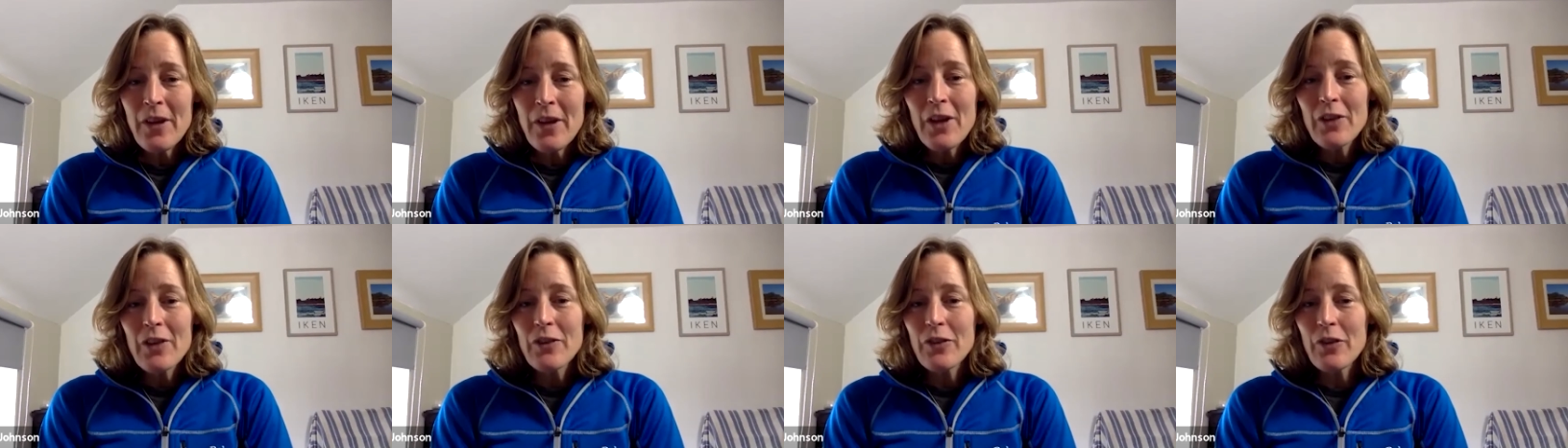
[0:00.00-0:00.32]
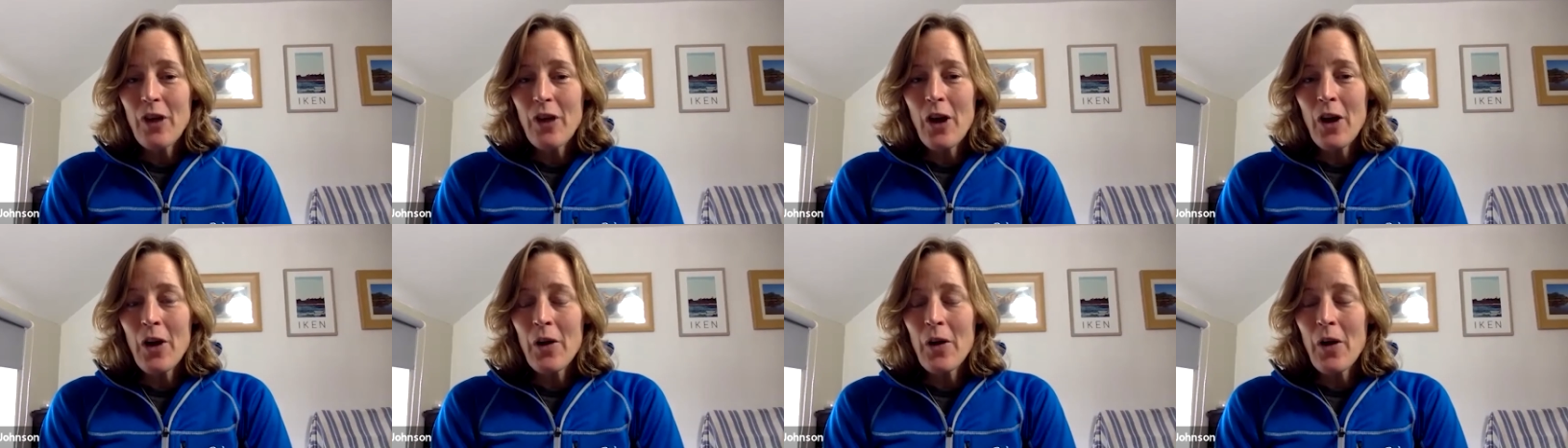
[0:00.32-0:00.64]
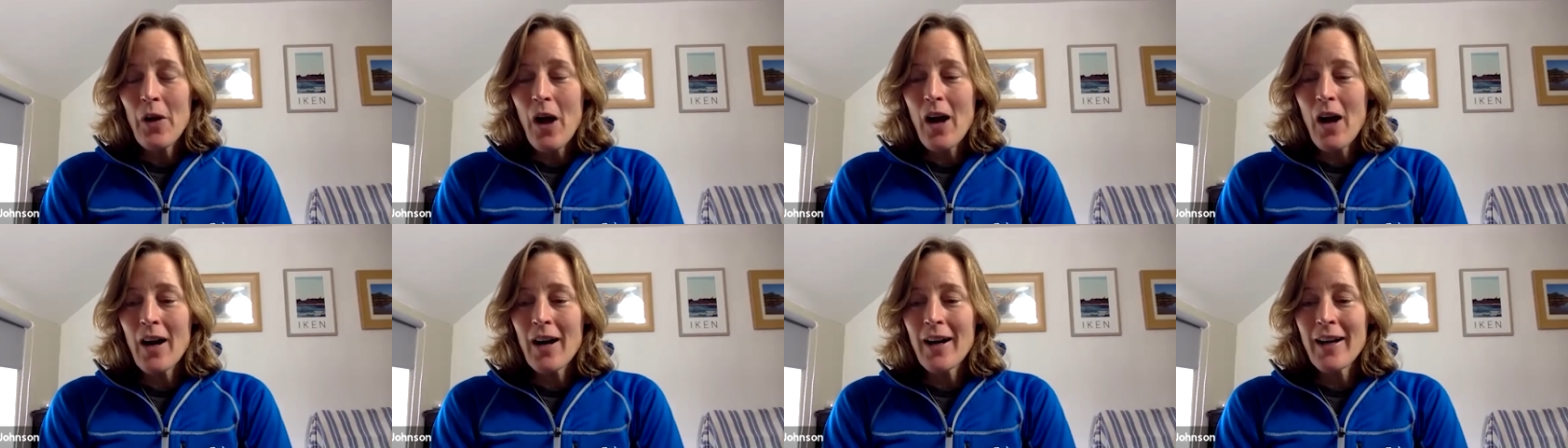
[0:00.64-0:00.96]
So
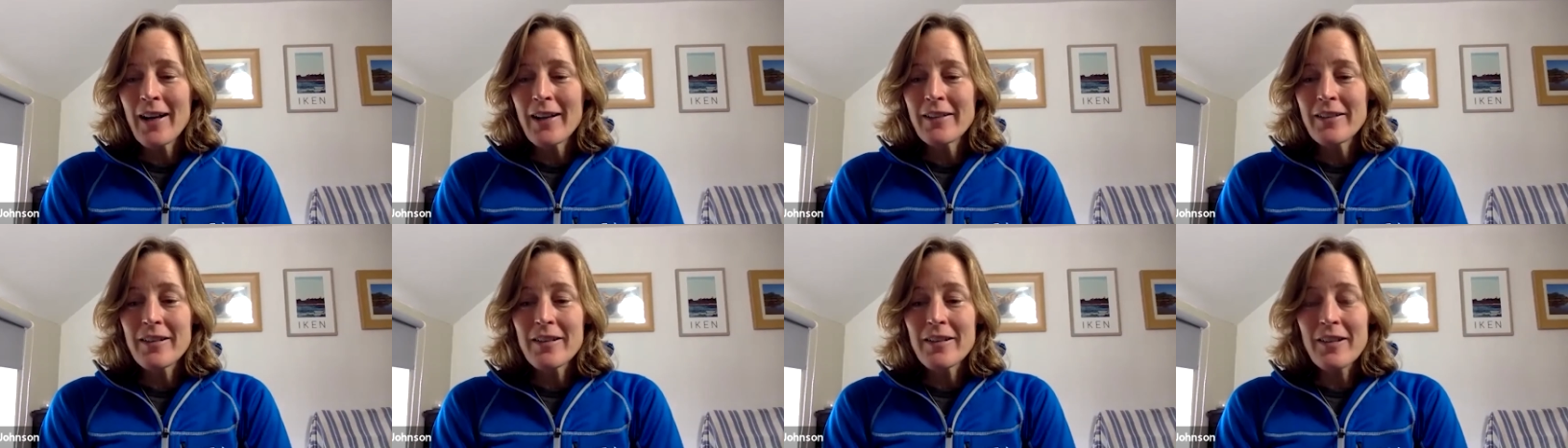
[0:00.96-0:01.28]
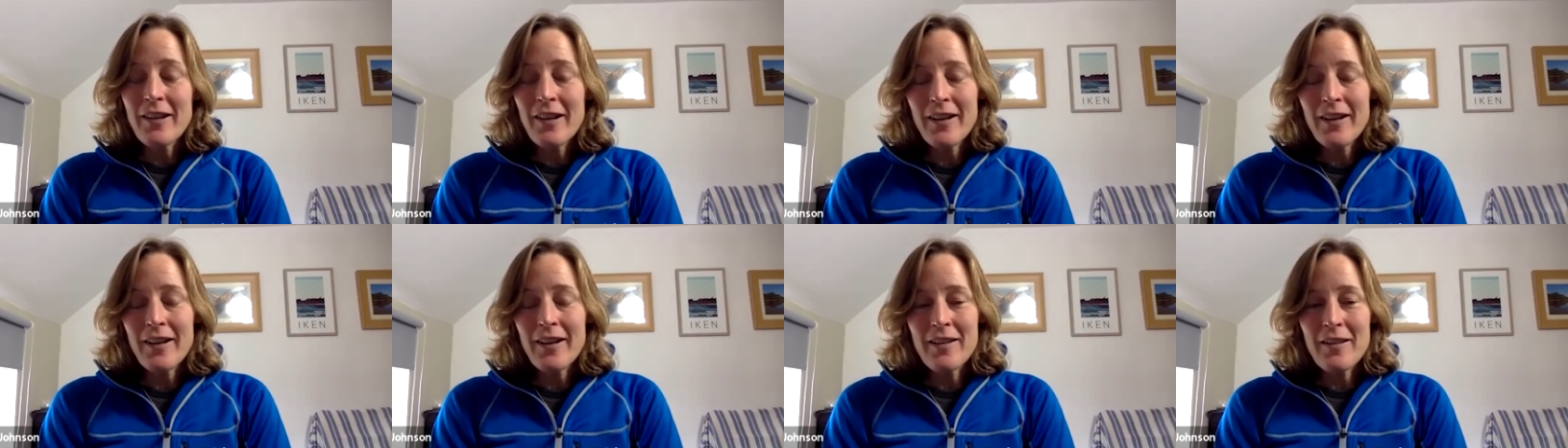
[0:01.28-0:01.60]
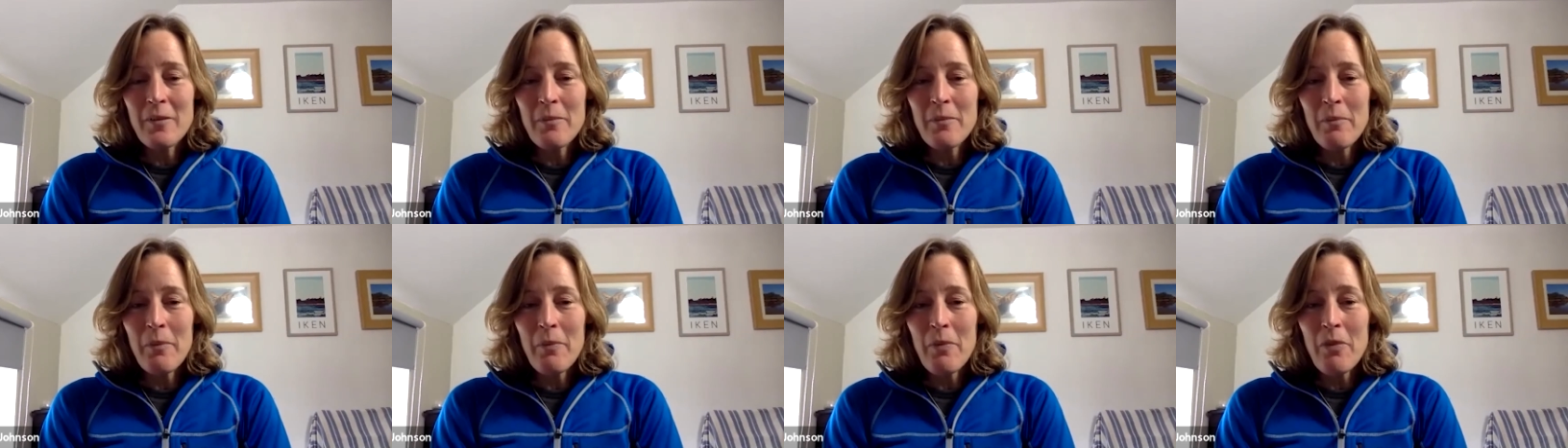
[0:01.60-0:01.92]
I decided
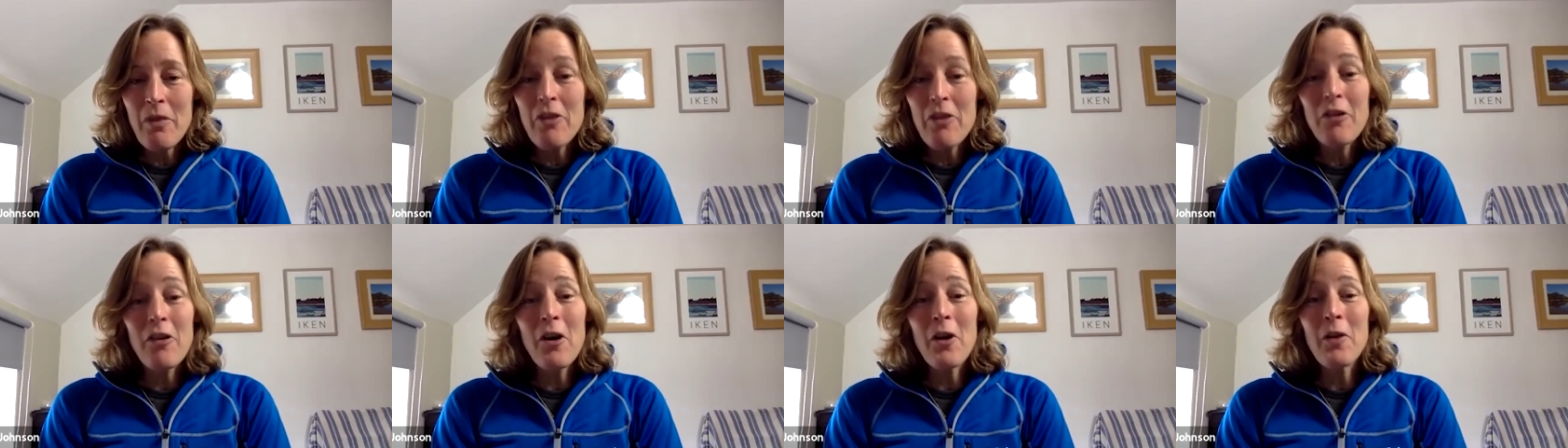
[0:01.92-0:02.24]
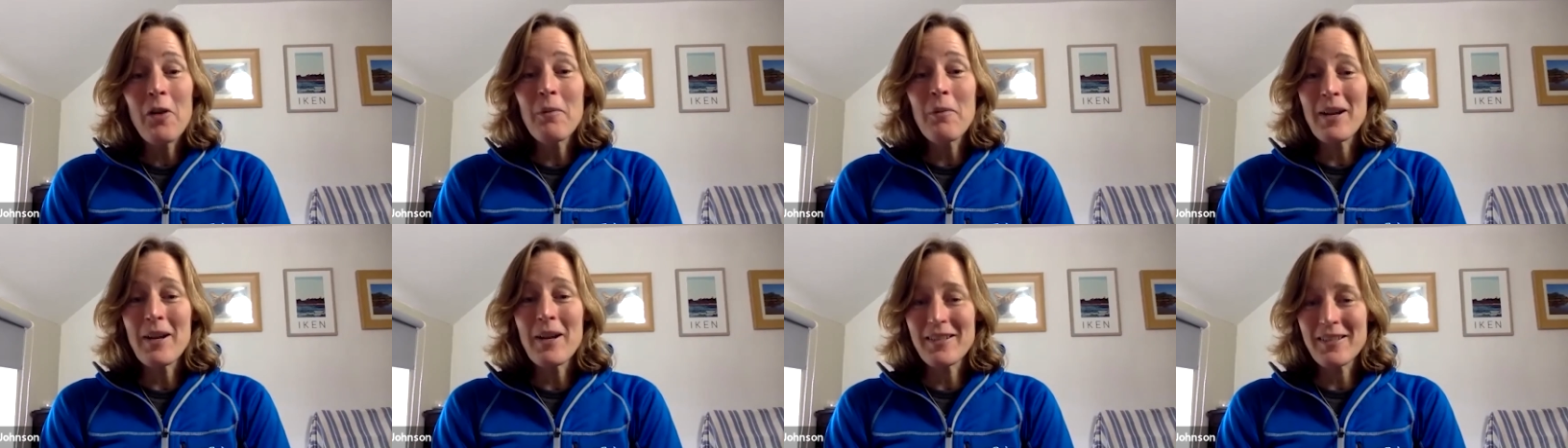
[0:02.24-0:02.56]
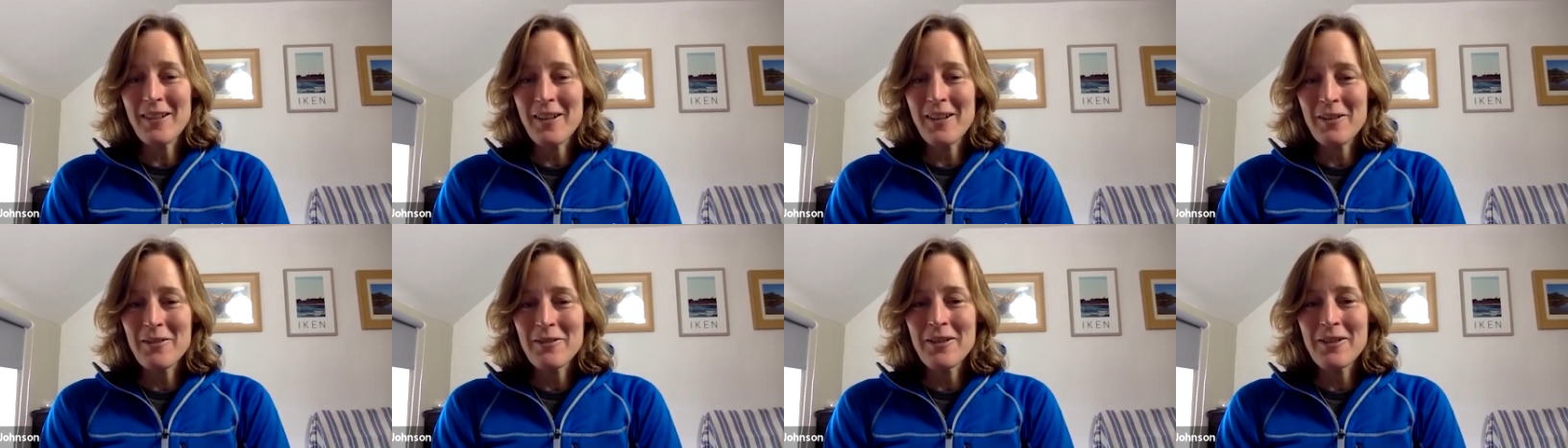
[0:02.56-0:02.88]
to throw
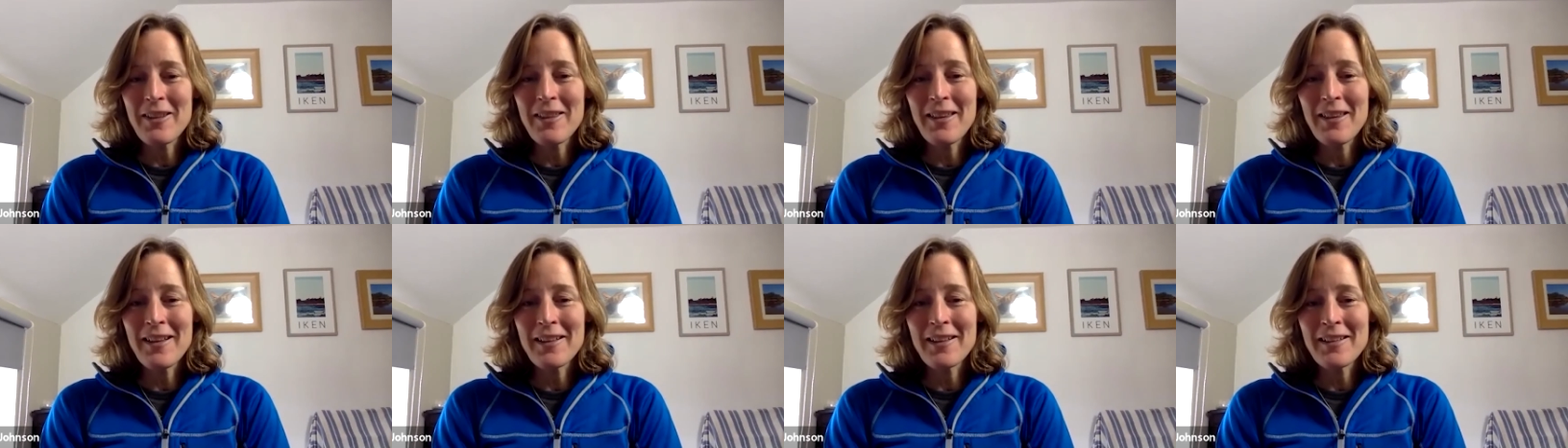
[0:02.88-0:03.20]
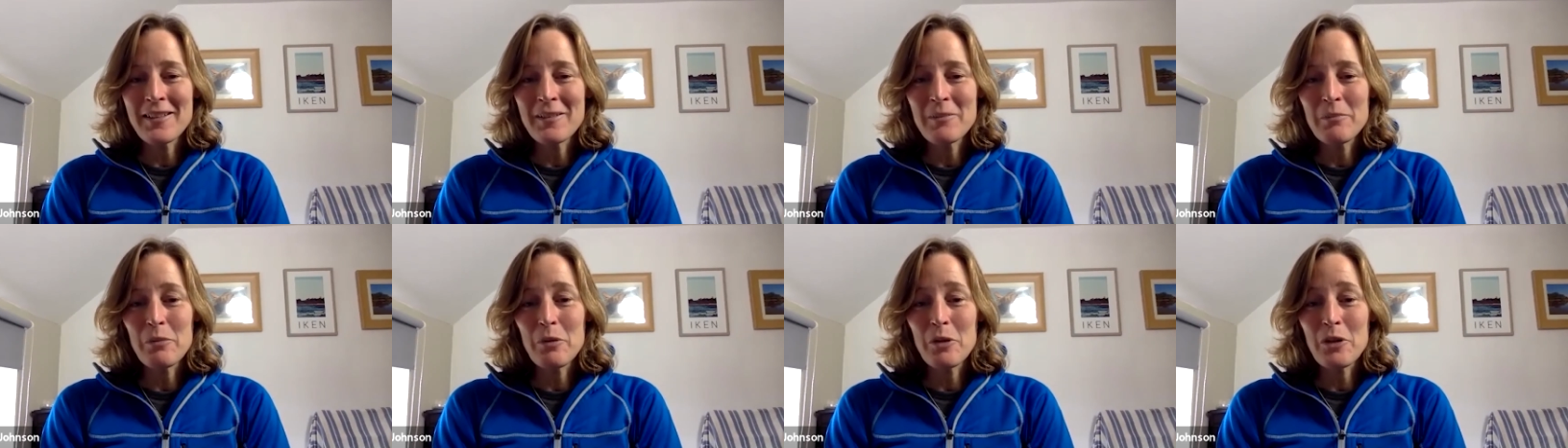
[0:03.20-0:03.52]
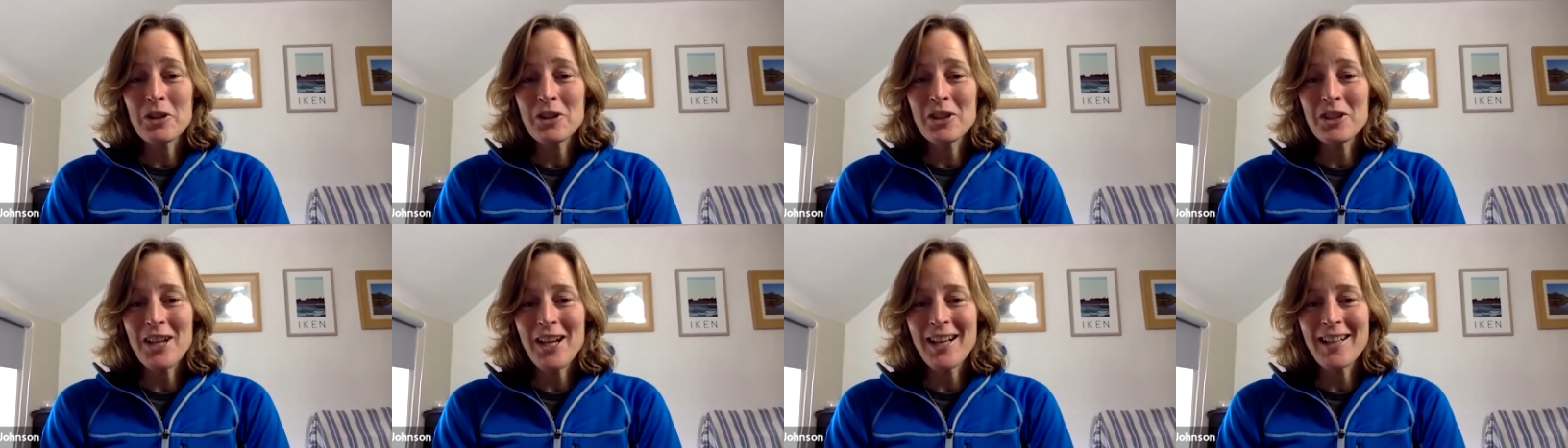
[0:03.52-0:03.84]
myself at this
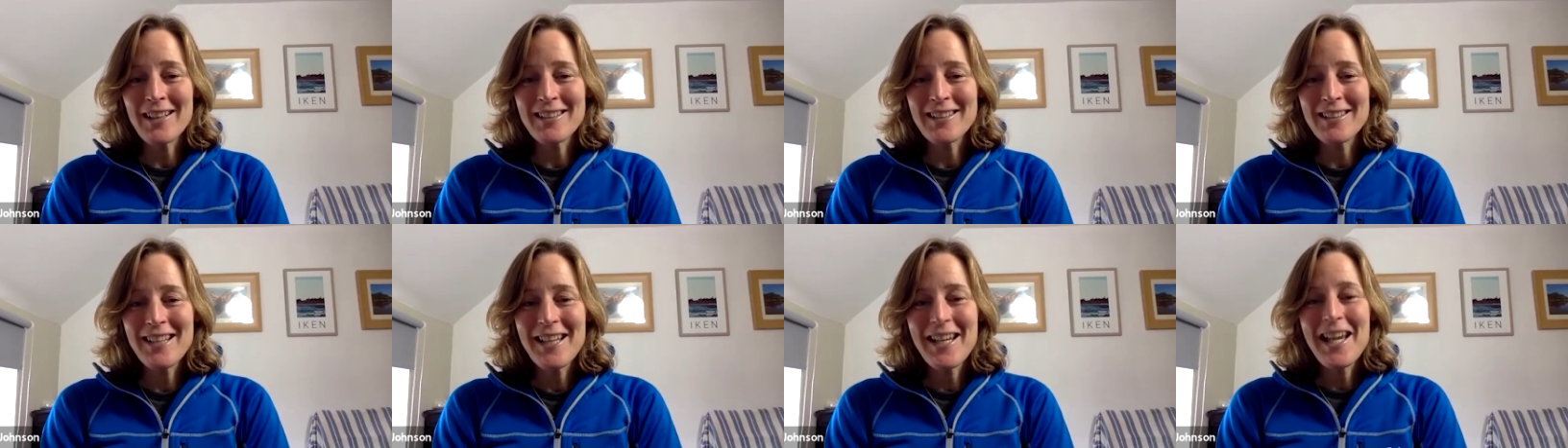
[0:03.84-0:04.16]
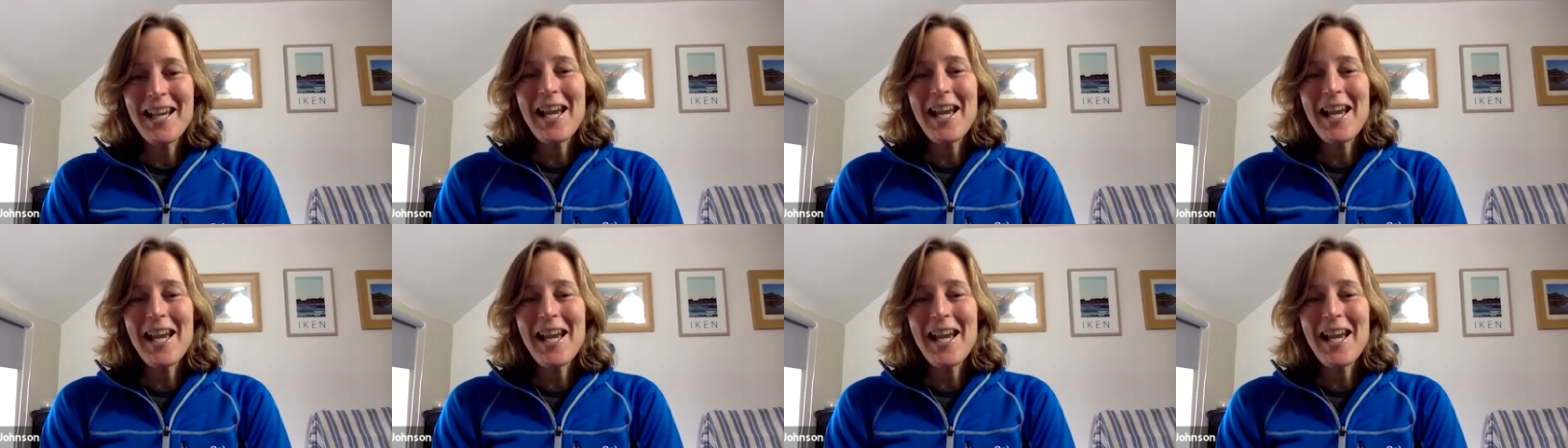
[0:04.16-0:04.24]
project